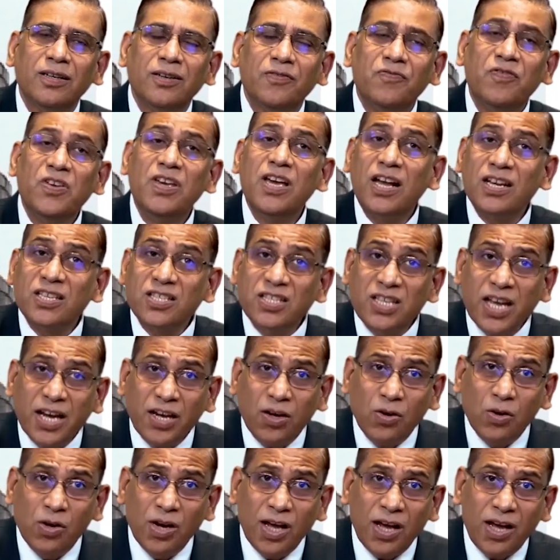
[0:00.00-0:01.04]
We are
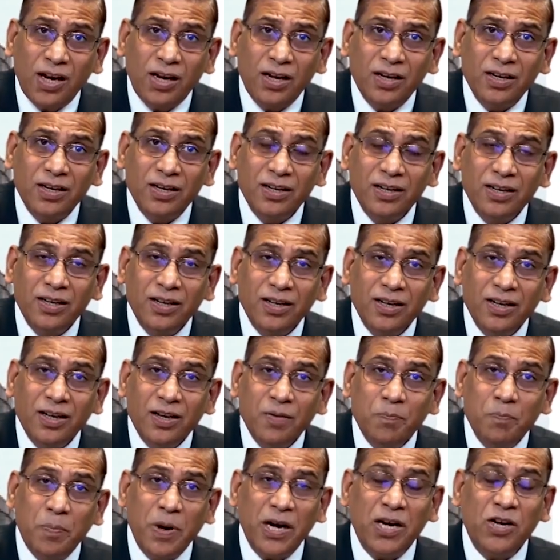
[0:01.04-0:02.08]
secular,
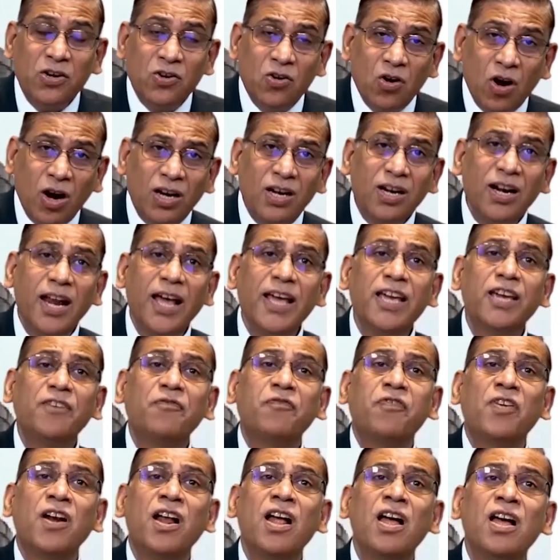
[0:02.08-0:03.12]
but not
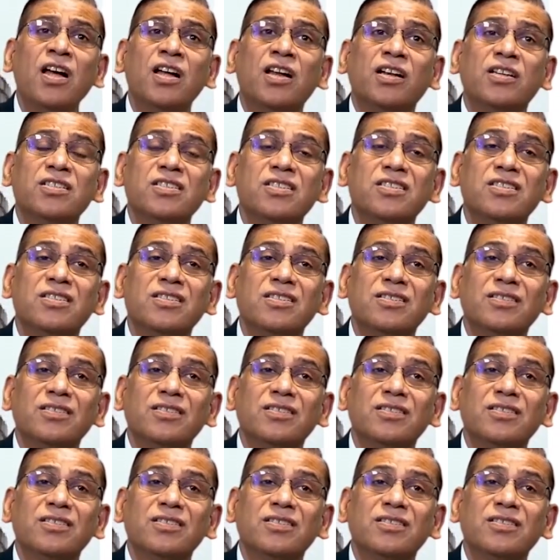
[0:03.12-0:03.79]
like France,